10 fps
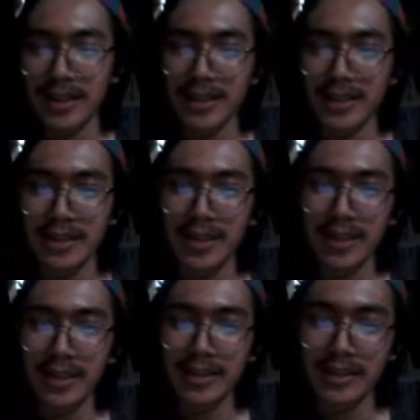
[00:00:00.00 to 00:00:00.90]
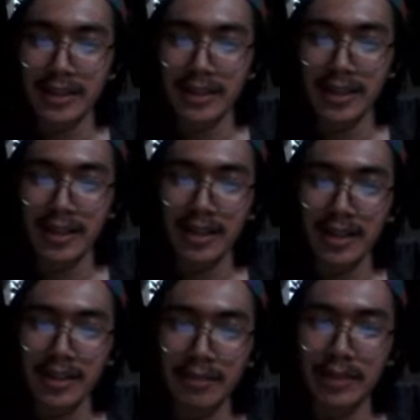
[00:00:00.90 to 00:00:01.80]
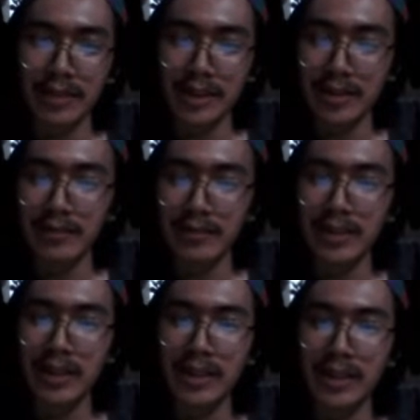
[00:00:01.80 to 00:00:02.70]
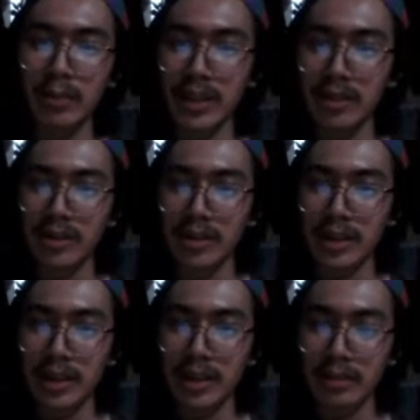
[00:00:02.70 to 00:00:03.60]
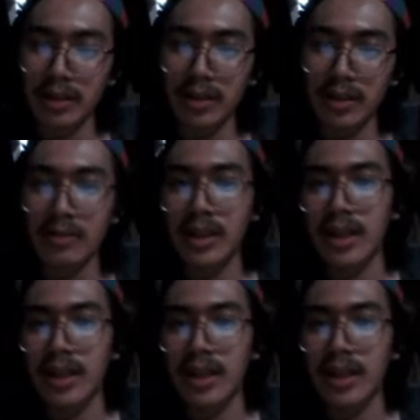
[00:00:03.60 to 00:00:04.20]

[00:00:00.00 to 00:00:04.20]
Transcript: signals or the clock operation will depend on the number of